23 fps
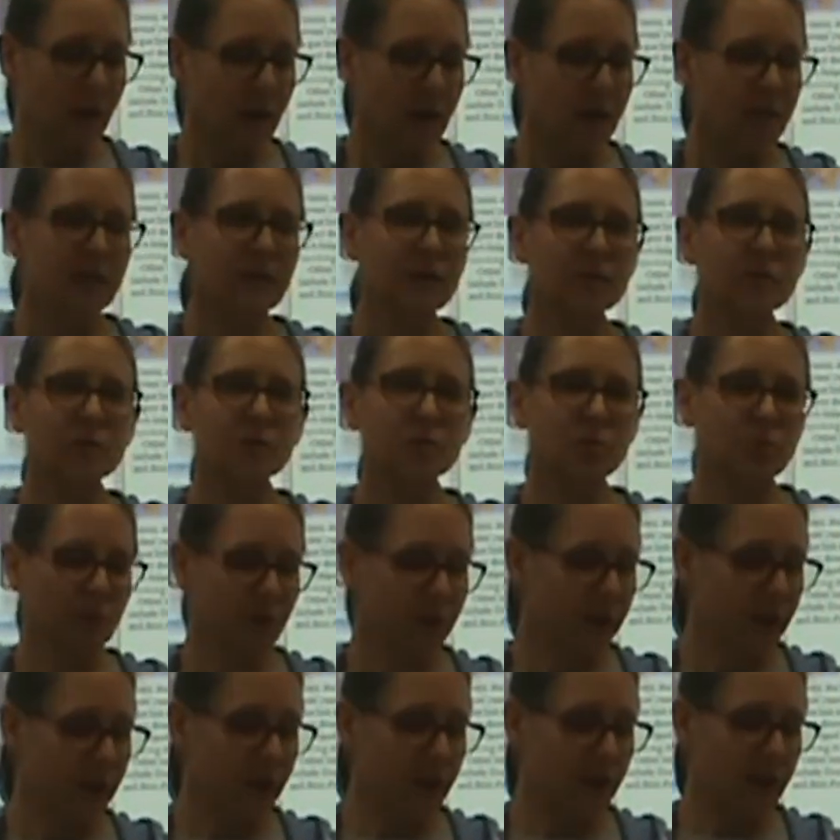This
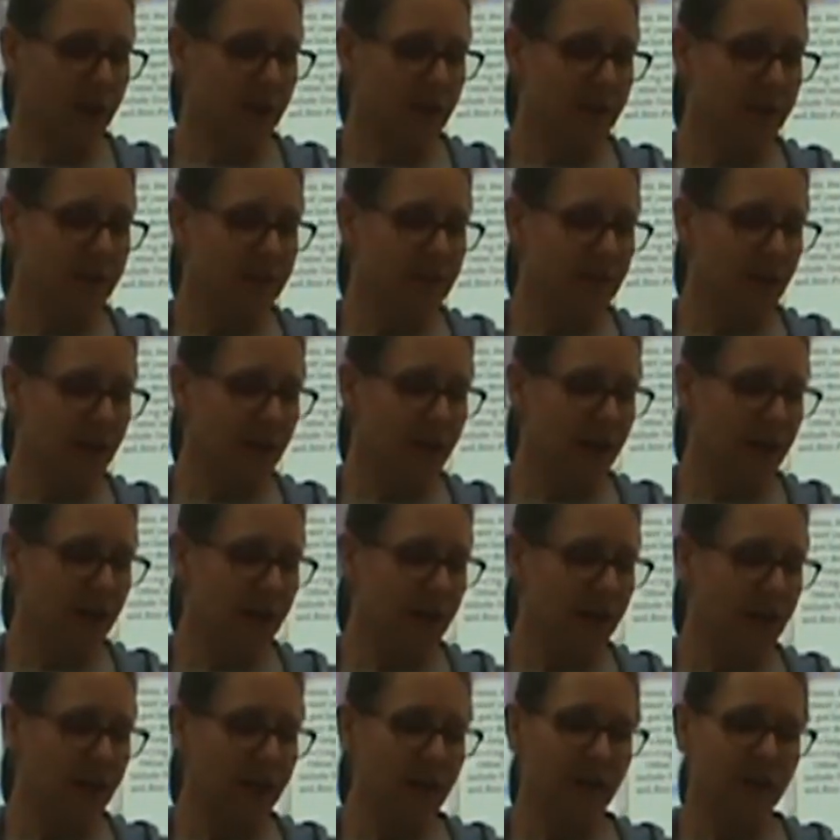story is
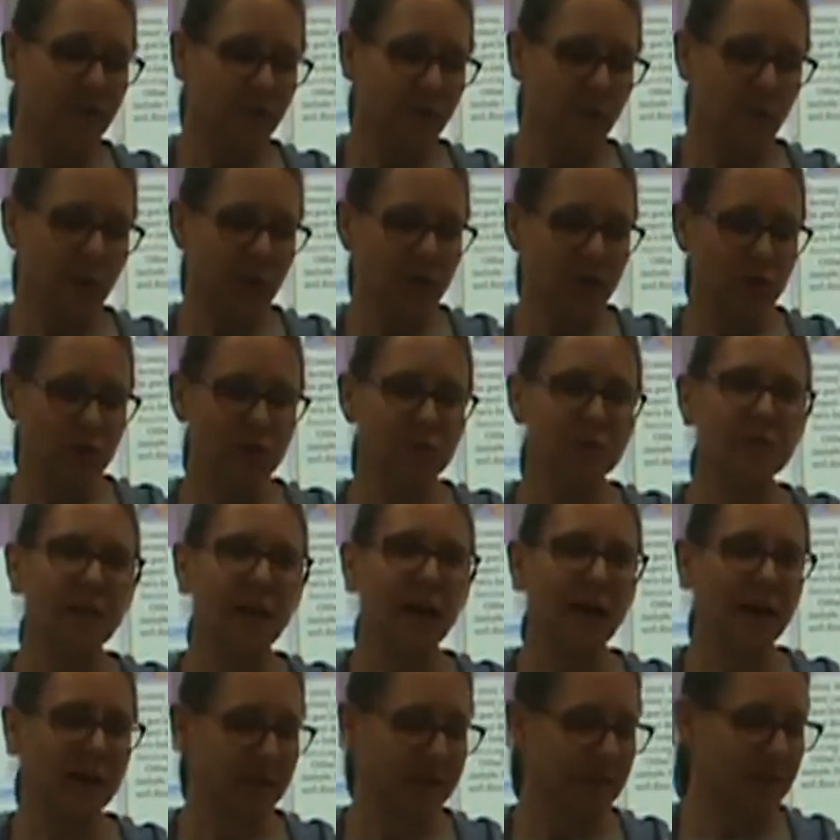an informational
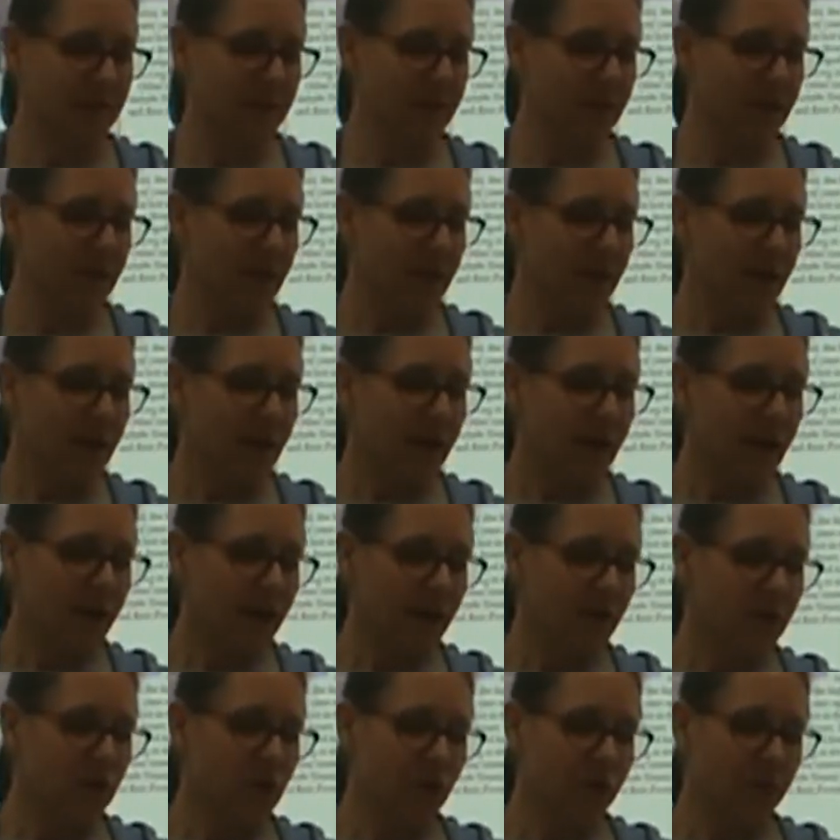text. It
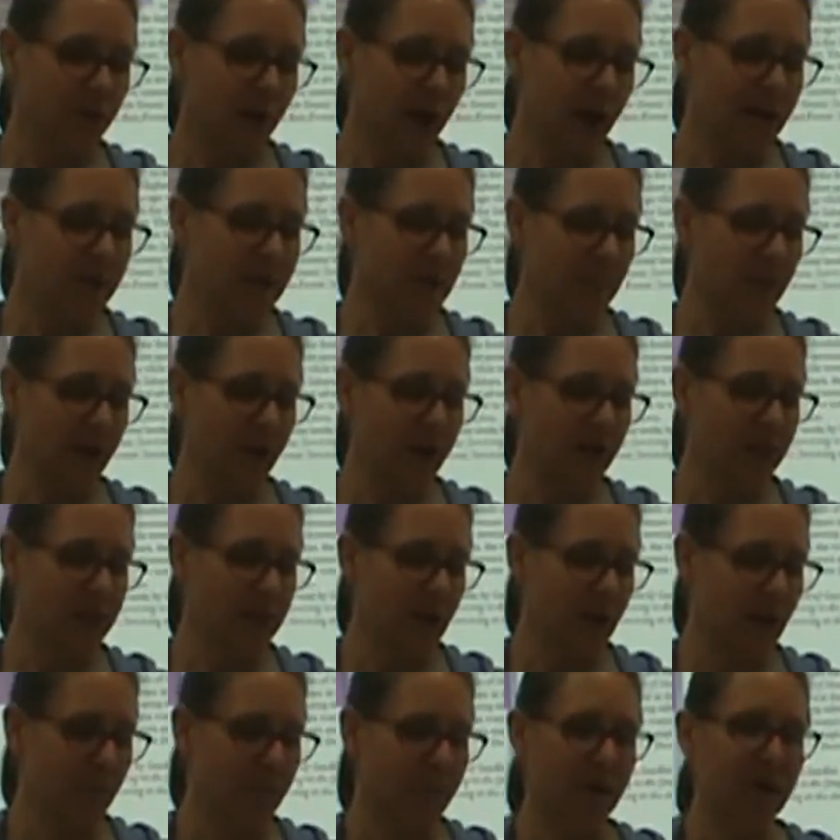gives you facts about a
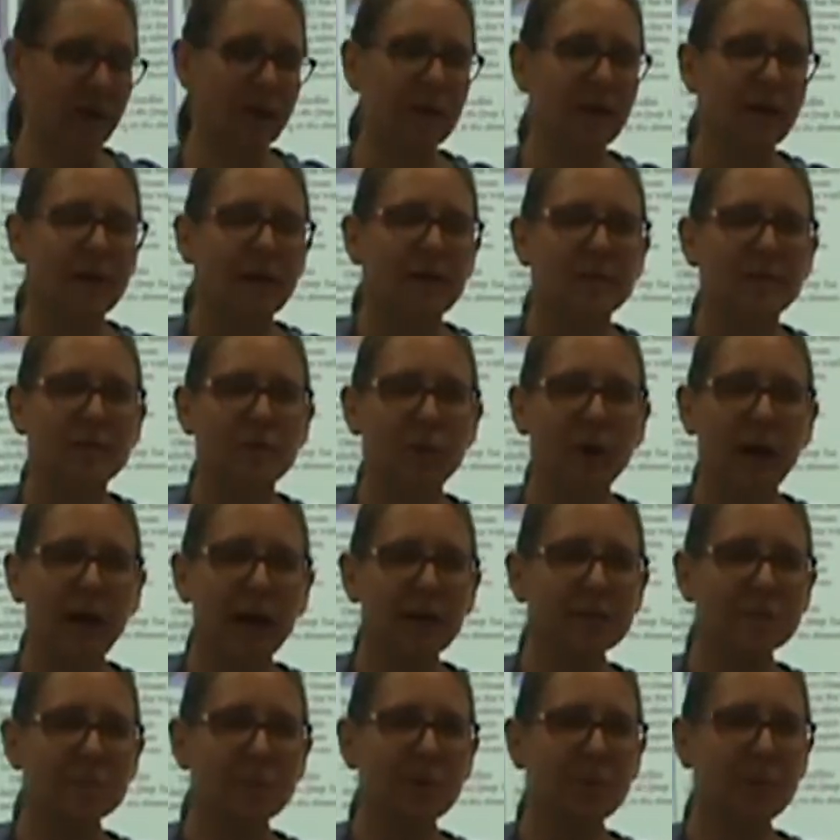topic. So
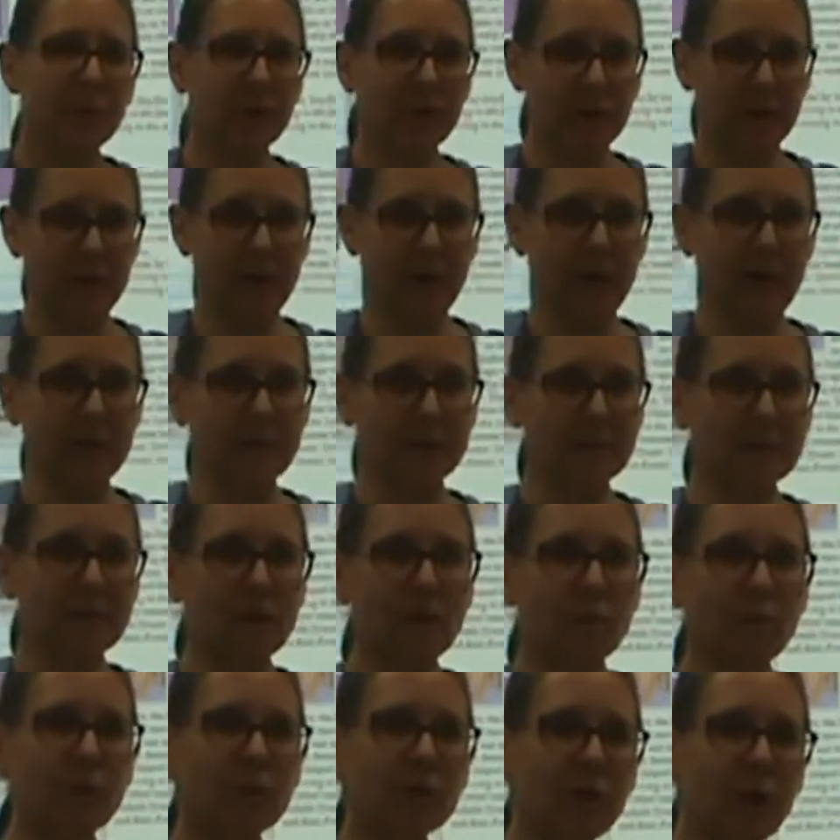as we read this,
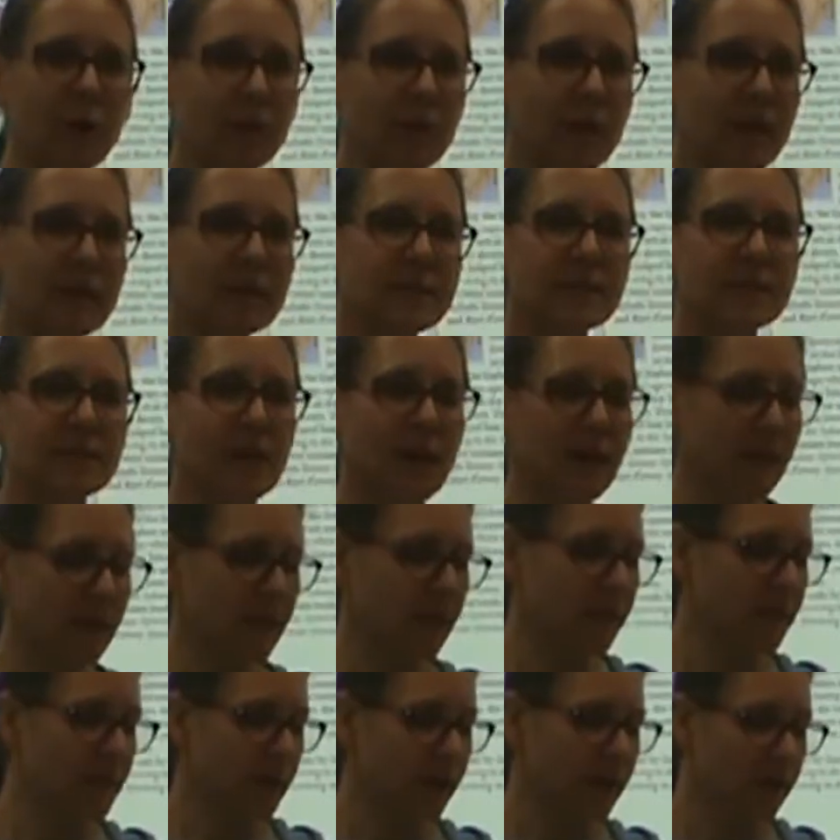you will notice
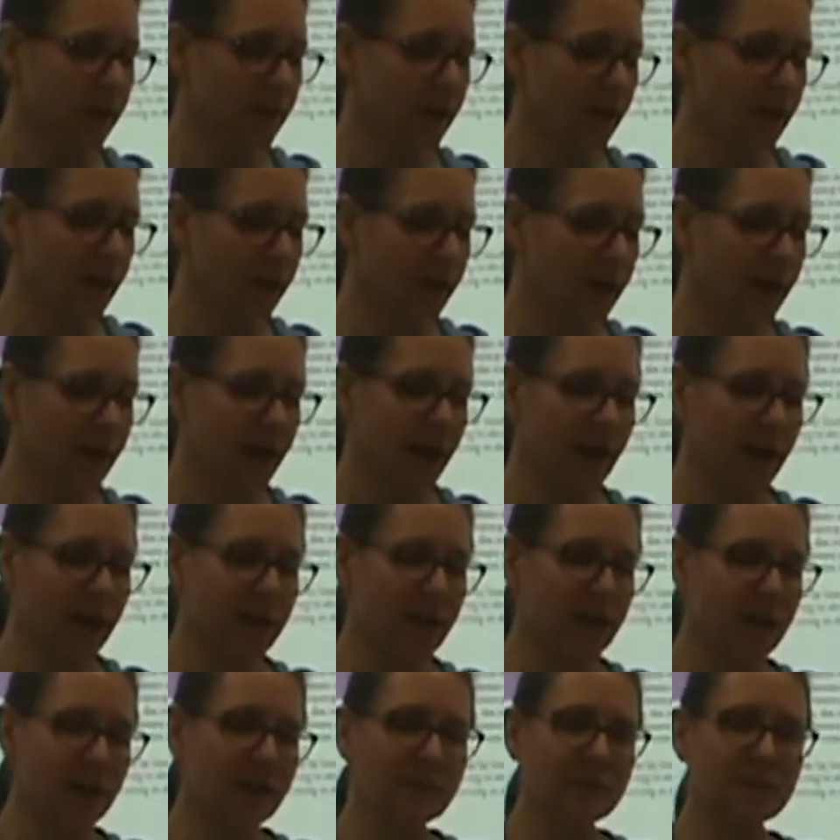that there are
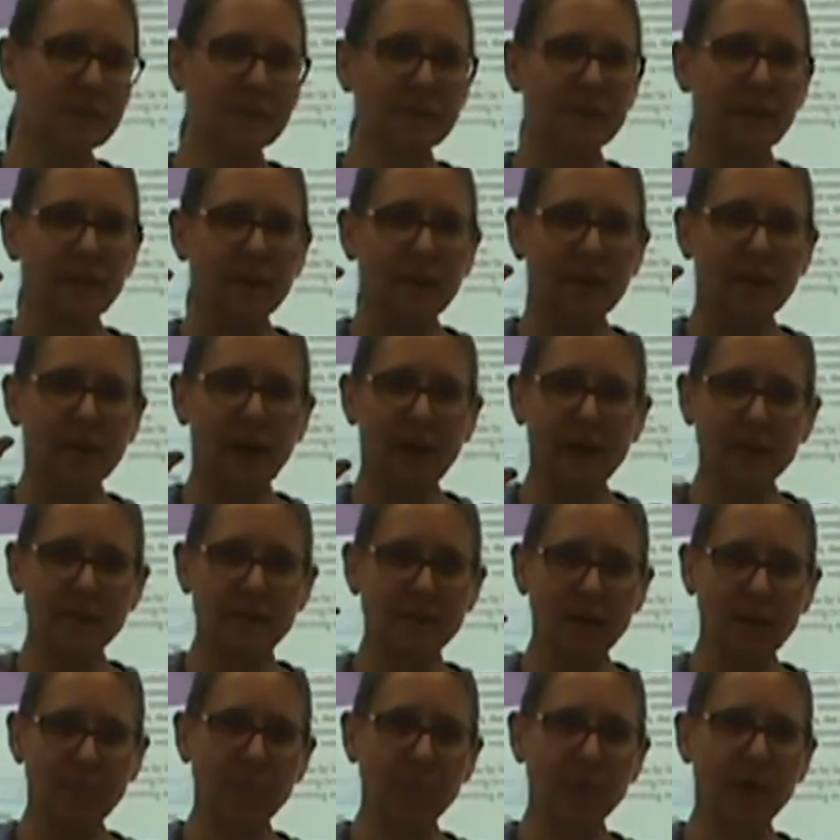headings that
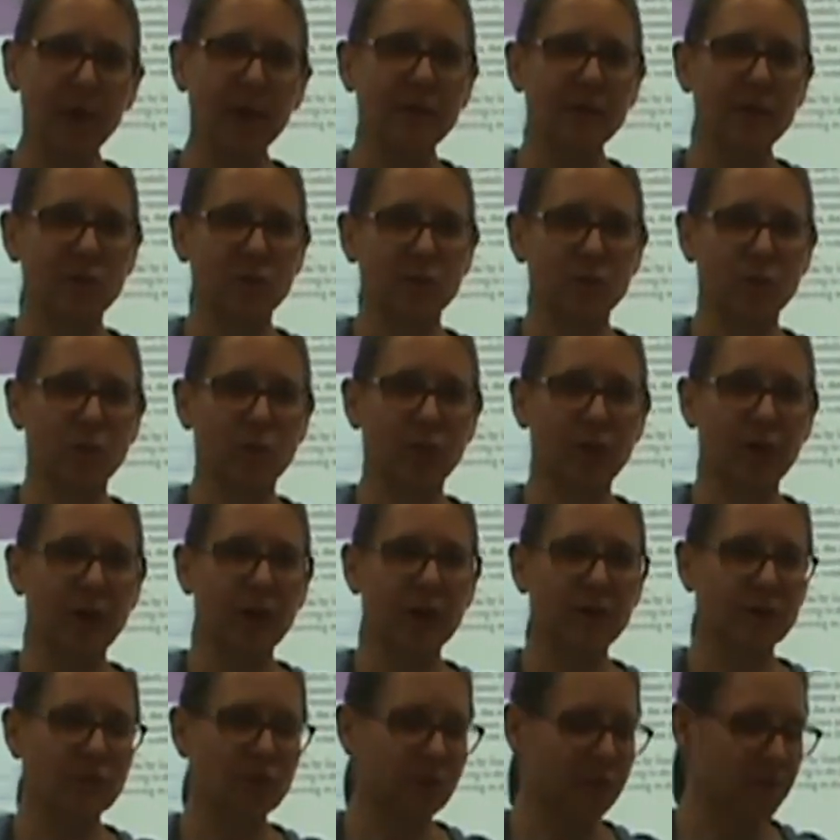separate the story
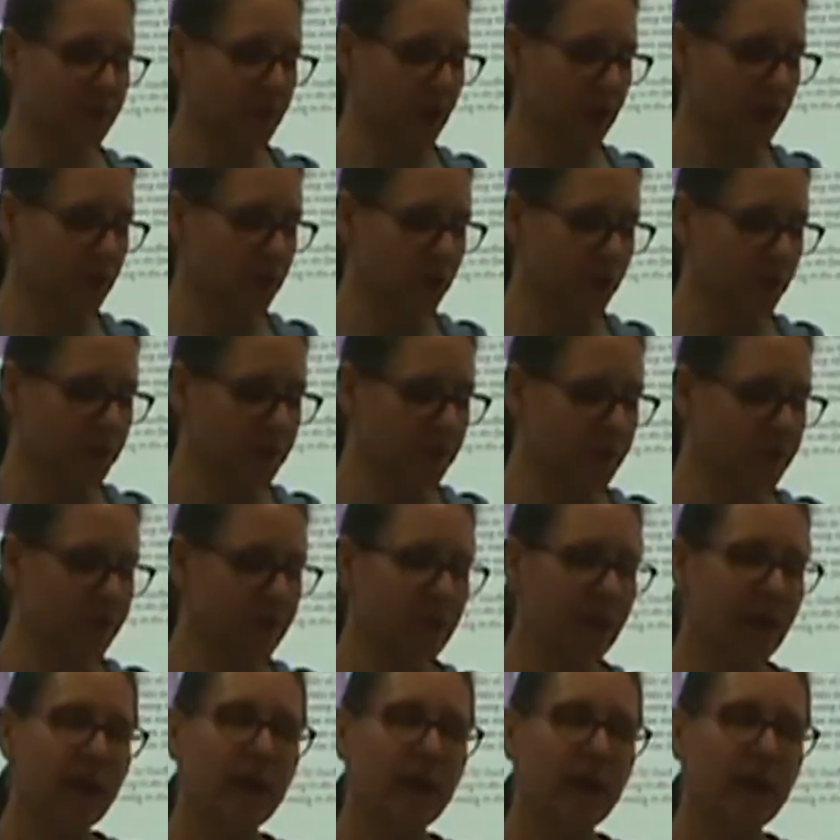into sections.